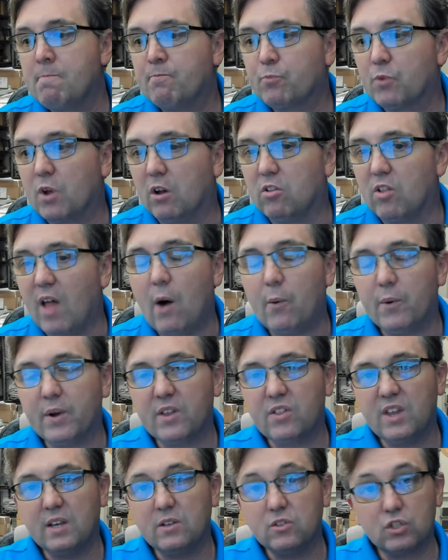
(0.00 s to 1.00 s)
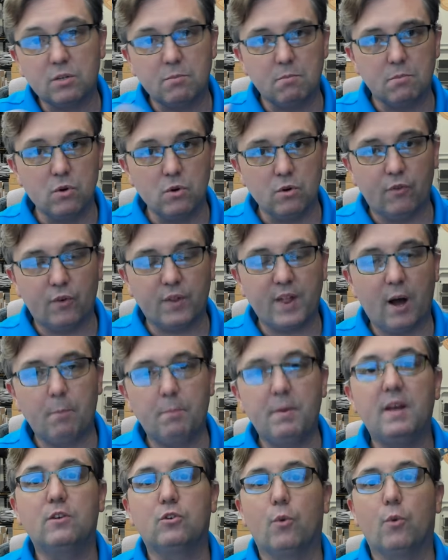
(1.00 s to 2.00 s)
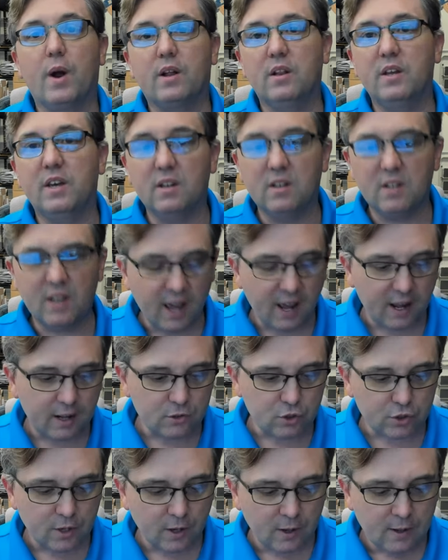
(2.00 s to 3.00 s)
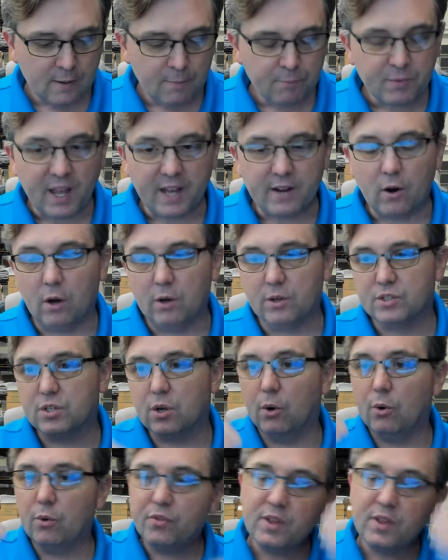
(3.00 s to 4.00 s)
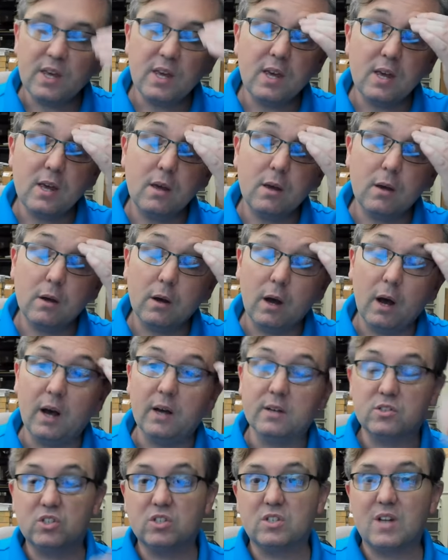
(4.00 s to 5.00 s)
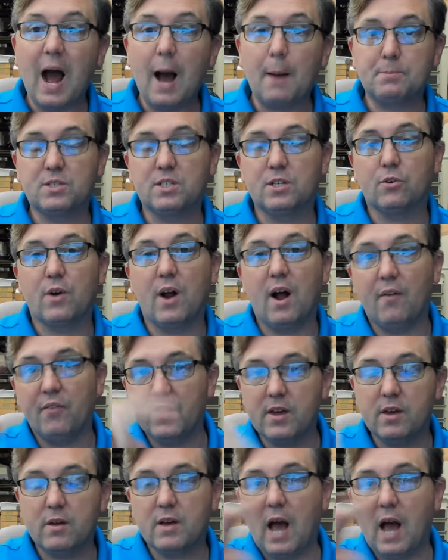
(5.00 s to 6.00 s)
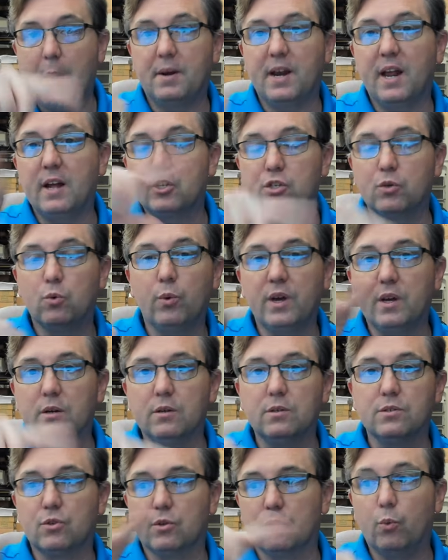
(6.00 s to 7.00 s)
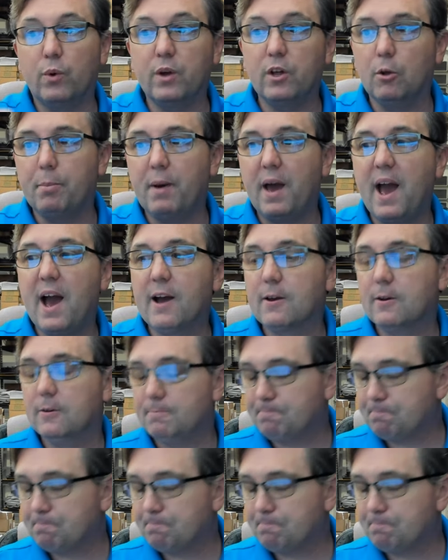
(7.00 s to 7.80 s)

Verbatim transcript: allowing things to move without being directly engaged. And also the uh, stops that are on the combination wheels or the wheel pack.